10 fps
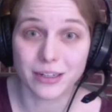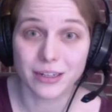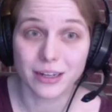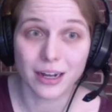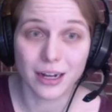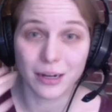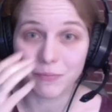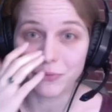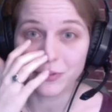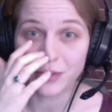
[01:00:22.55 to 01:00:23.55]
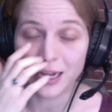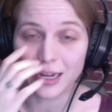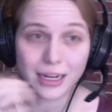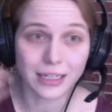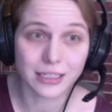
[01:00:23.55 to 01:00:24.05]

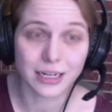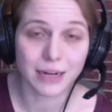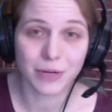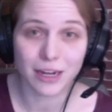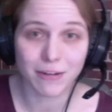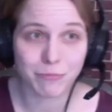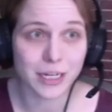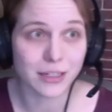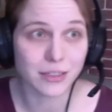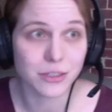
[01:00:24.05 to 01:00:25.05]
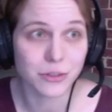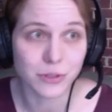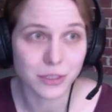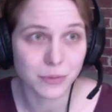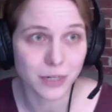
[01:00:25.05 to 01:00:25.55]
I would have my
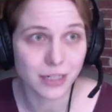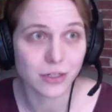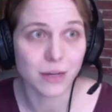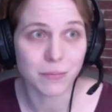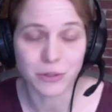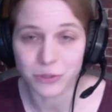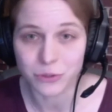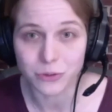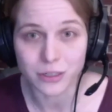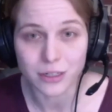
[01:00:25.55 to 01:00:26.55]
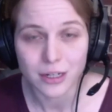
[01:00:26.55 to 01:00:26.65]
students, when I taught middle school,